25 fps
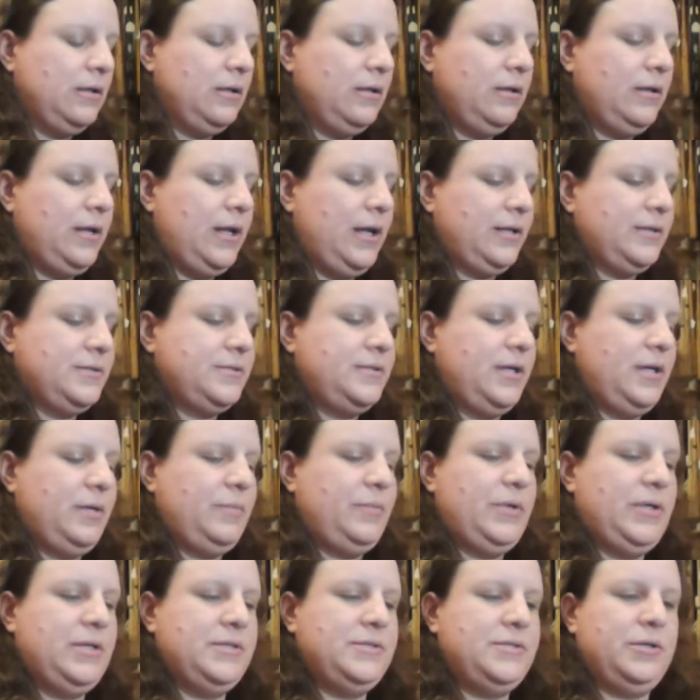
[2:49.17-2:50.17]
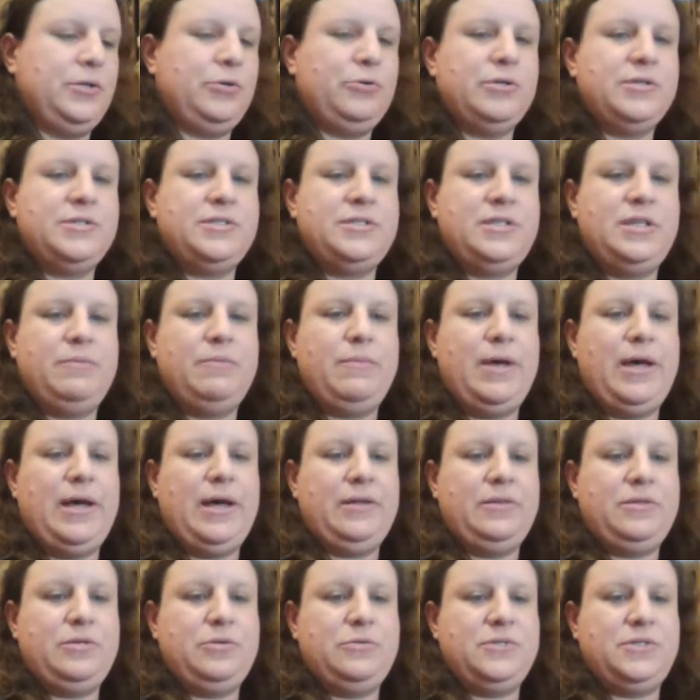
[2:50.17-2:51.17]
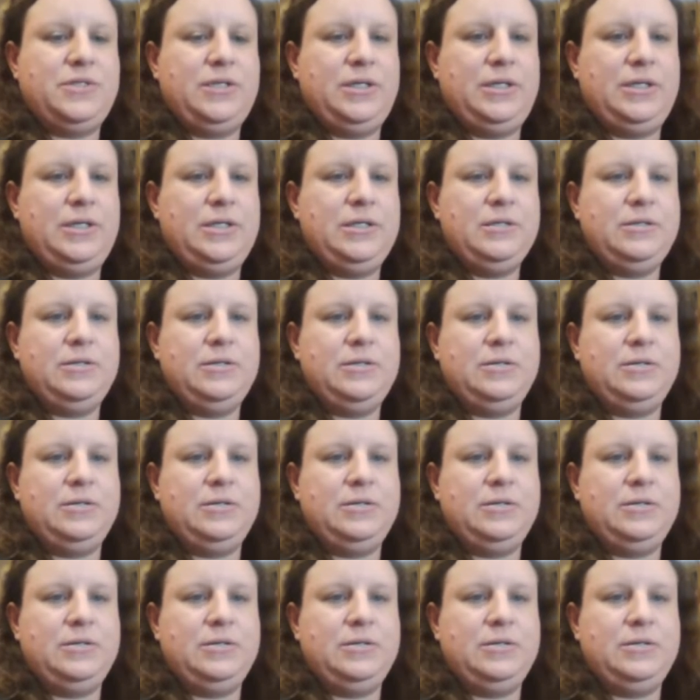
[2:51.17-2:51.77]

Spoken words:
Next up is a Christy Mathewson,